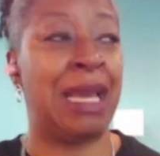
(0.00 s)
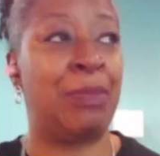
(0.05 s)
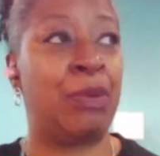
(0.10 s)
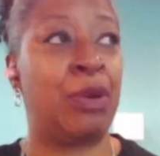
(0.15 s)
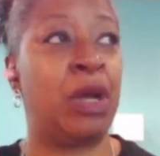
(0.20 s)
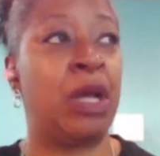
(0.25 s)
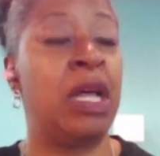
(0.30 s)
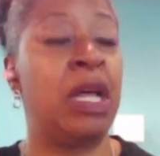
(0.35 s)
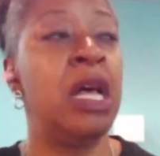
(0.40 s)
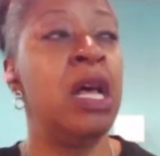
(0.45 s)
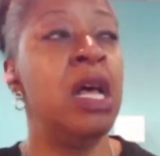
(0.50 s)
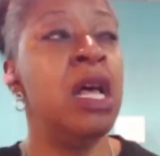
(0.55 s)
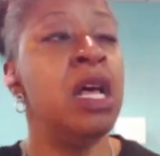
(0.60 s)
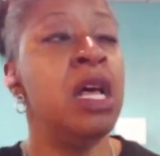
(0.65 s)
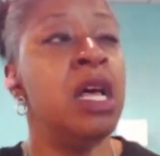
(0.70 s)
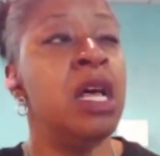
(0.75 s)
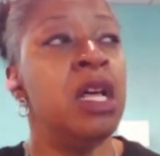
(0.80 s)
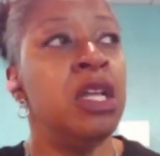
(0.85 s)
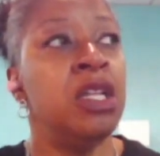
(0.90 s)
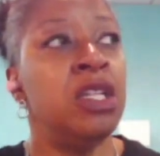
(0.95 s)
April.
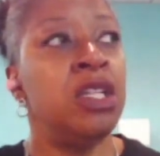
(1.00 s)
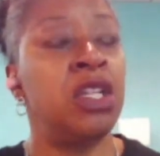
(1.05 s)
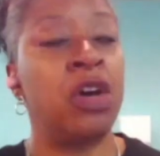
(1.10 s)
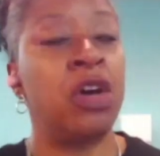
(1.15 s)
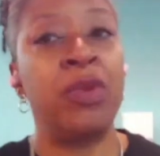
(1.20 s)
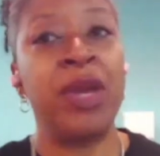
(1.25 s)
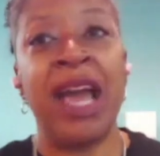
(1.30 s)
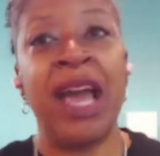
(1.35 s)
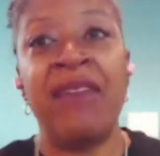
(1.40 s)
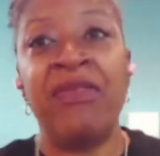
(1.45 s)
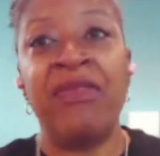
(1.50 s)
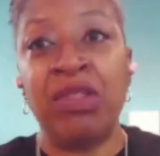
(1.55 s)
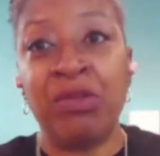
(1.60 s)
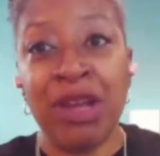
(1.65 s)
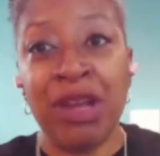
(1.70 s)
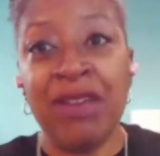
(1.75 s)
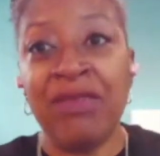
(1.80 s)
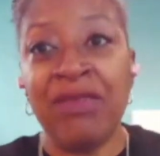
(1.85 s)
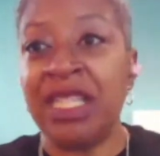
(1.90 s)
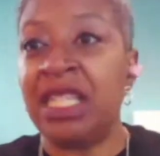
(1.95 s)
So we have
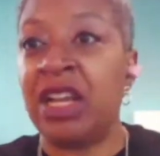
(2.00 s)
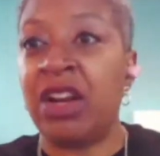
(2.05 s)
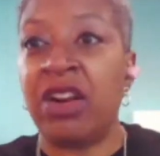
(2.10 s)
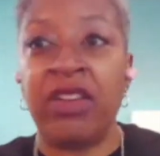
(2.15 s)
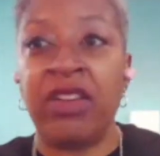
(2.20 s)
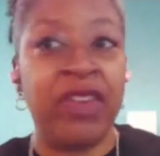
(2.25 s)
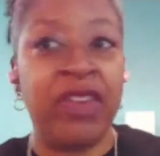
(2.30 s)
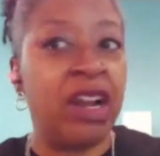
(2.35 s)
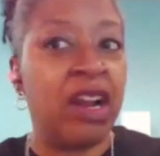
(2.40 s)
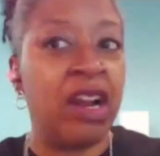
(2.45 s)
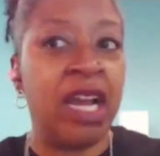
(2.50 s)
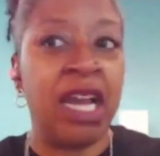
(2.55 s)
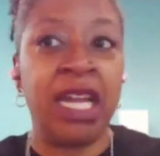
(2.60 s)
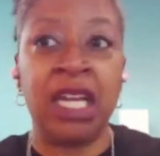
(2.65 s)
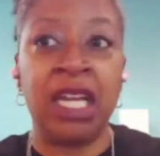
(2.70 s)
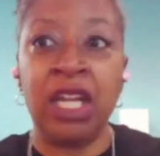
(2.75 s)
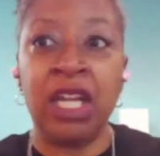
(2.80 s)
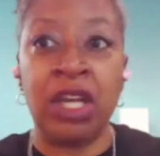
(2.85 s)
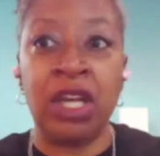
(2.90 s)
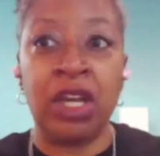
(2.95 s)
3 of us that are very
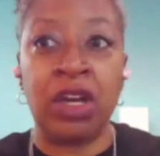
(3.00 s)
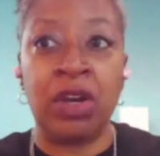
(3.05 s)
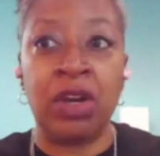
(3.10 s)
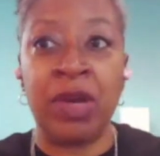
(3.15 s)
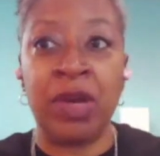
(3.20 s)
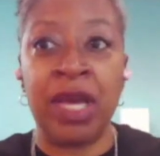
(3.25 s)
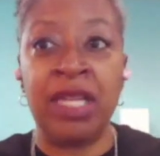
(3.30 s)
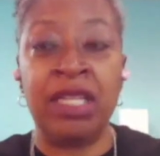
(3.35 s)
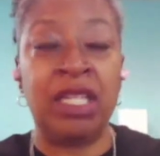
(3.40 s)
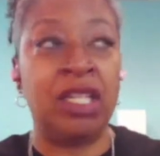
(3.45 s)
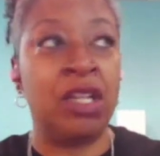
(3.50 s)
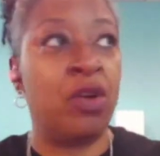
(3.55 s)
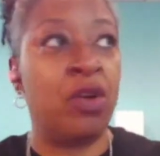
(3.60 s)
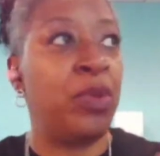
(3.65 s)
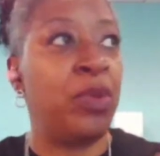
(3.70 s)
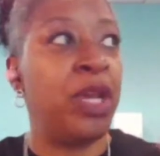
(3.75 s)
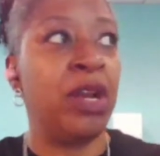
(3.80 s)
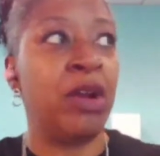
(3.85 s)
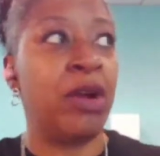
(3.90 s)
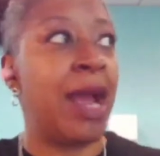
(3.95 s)
new, and so
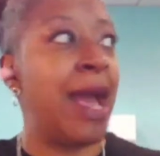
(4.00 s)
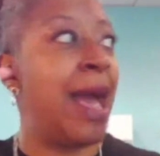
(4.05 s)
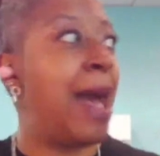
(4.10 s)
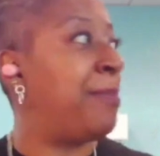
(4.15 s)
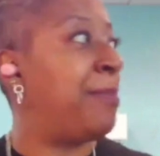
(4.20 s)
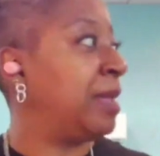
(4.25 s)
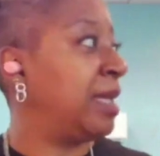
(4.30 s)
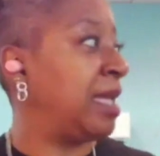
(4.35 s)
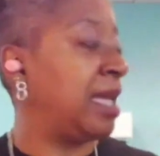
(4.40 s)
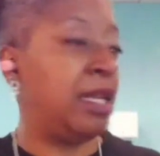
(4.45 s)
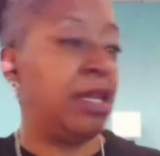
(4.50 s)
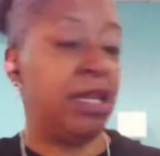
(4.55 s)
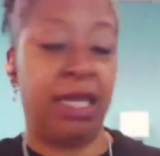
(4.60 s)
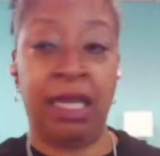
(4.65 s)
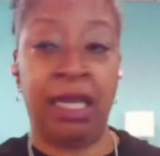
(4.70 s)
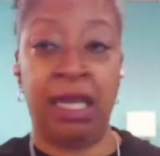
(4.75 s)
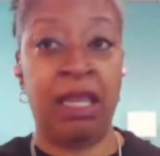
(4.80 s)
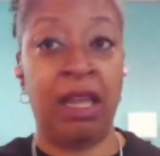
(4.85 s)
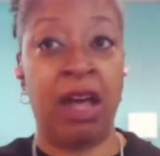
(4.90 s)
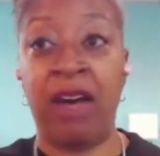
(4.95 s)
we are happily
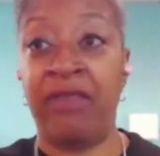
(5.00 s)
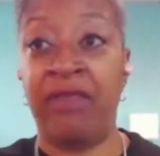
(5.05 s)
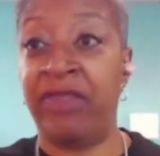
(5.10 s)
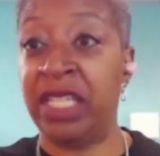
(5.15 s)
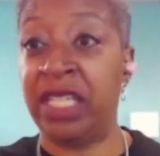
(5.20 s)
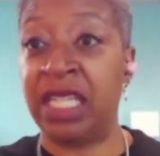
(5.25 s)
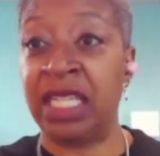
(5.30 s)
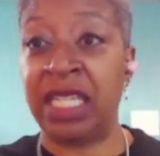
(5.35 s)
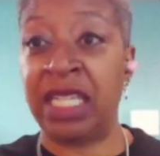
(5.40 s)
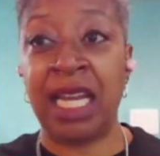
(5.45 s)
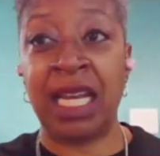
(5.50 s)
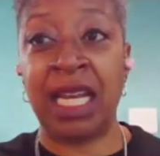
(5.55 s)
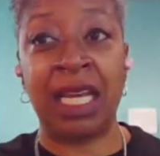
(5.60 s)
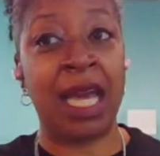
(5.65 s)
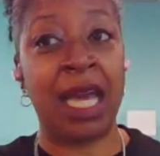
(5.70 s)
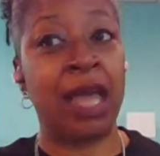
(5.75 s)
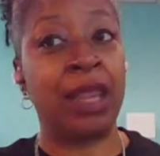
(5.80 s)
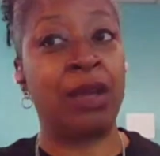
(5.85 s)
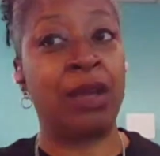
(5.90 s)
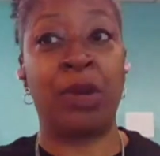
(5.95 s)
in the office today
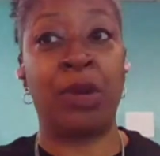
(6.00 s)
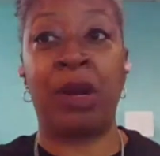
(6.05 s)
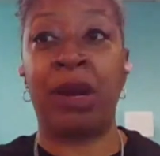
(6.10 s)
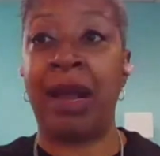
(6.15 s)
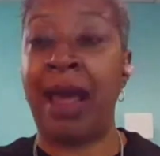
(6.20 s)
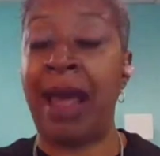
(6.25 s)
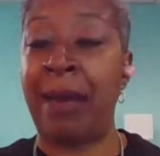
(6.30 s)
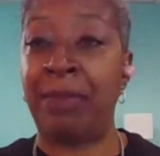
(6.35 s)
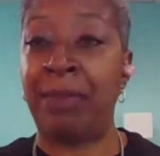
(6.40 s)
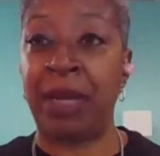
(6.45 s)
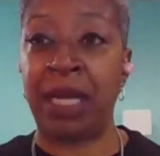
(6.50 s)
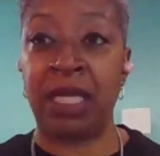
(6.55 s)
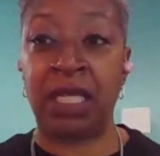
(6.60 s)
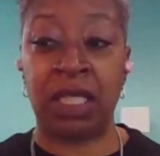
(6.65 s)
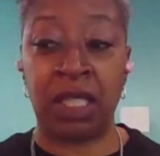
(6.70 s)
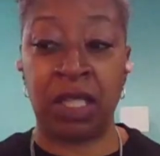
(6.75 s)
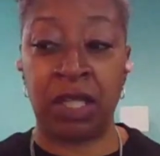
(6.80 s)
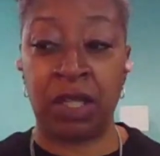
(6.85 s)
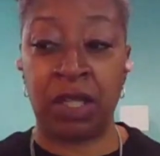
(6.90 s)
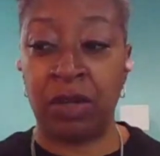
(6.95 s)
together. We were happy
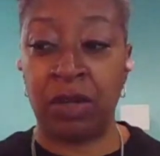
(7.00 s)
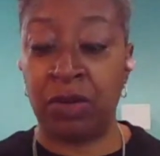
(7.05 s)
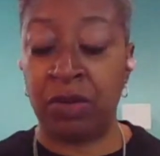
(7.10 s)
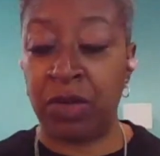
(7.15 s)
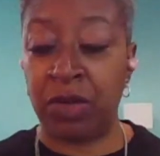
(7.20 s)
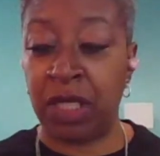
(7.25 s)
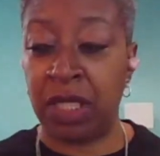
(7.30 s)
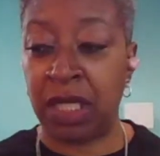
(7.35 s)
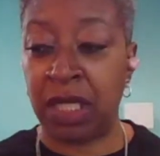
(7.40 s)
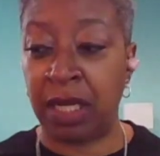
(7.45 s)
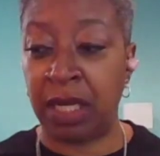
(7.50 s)
to